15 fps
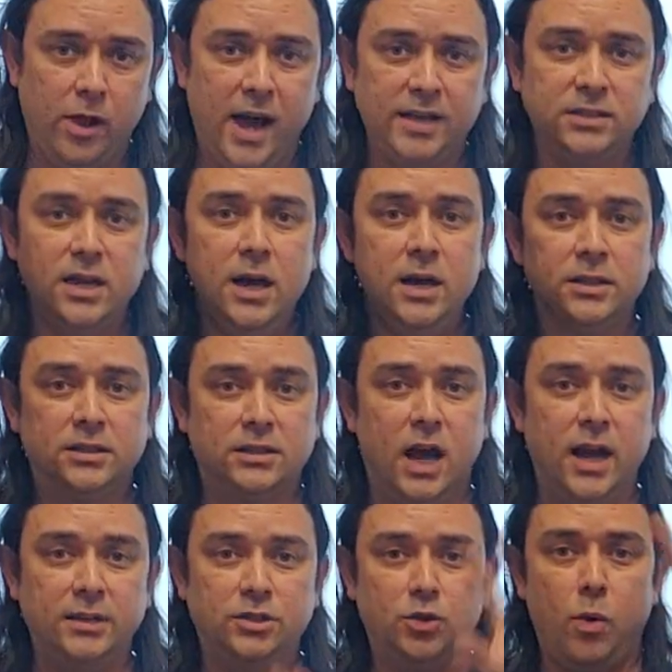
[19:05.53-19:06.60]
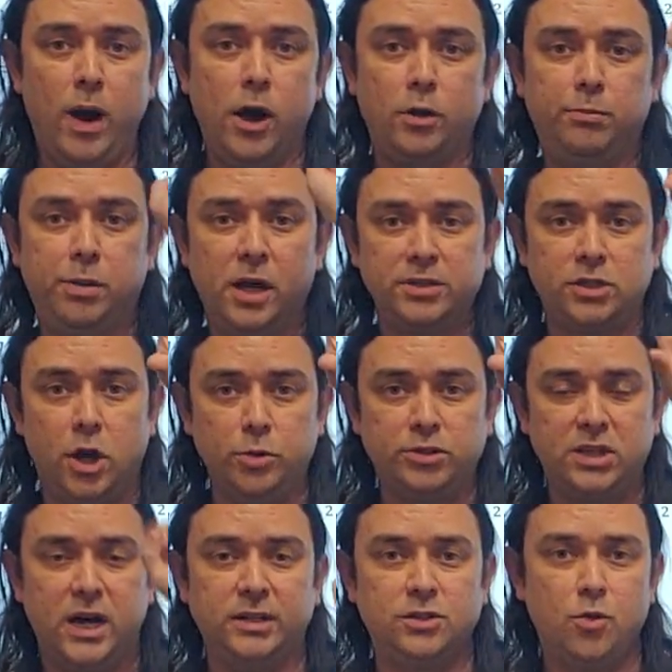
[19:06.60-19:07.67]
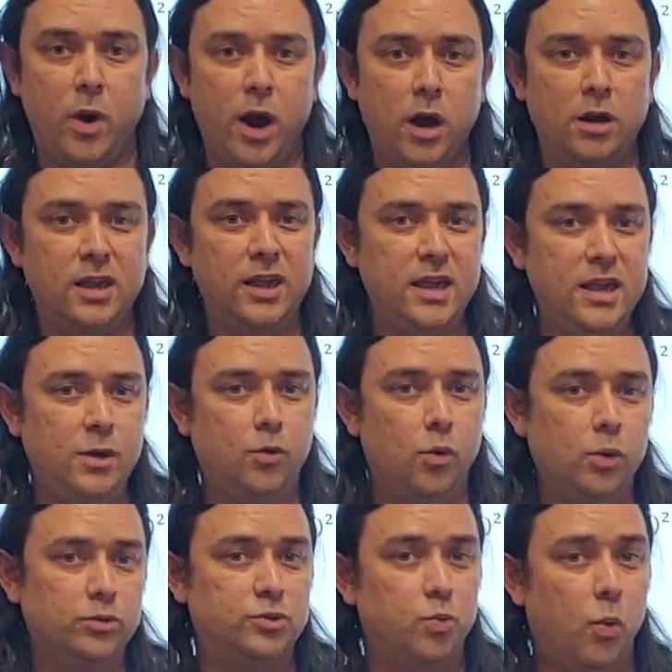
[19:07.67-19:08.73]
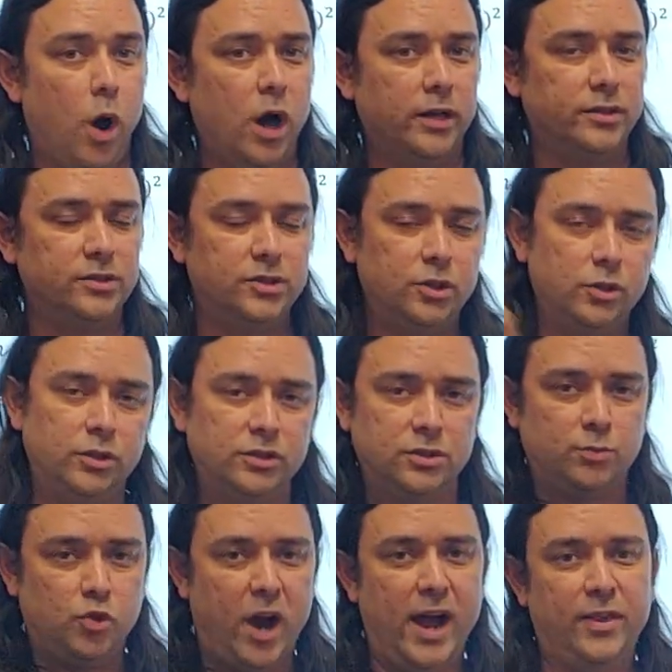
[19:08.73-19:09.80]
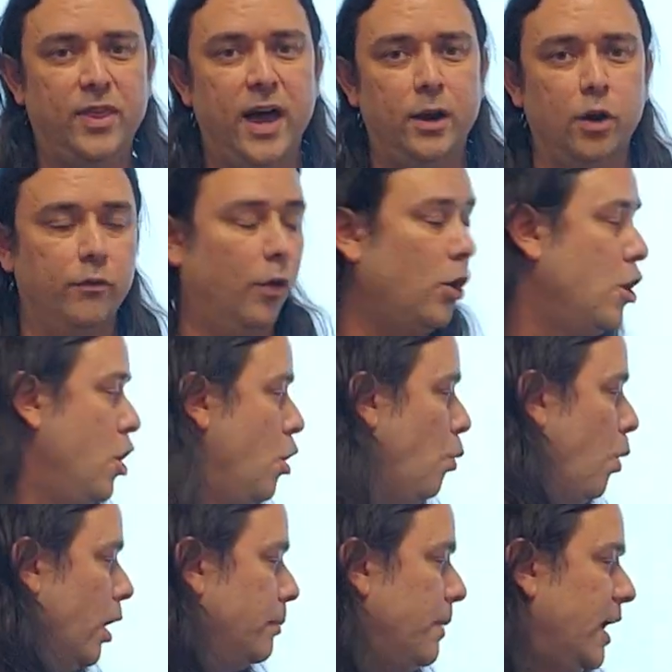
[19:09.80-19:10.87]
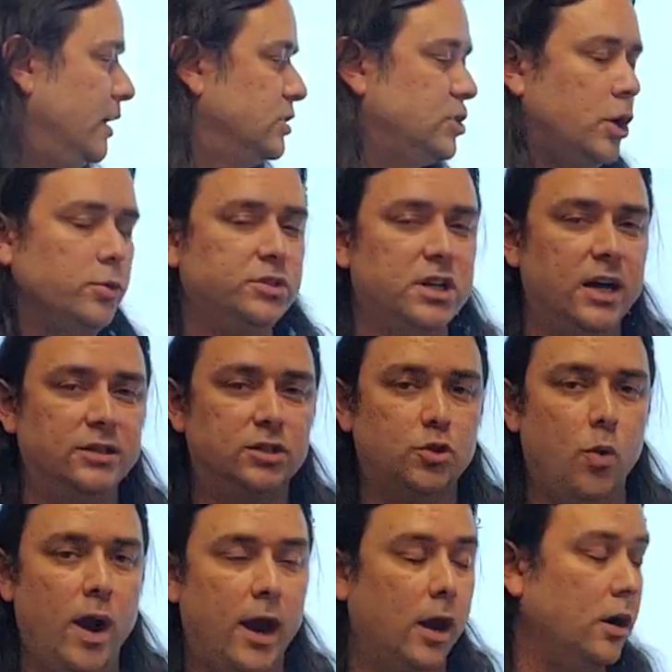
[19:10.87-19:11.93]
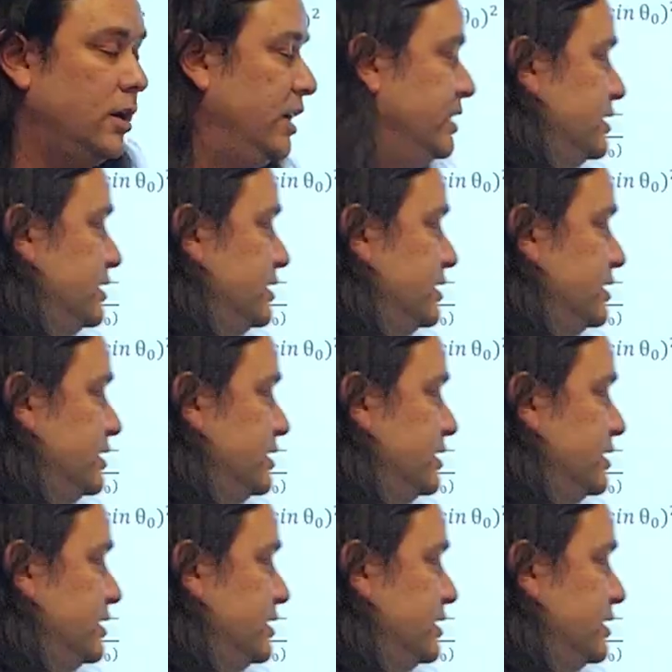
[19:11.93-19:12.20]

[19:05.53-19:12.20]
class, sine squared plus cosine squared equals 1, so you could subtract that over. 1 minus cosine squared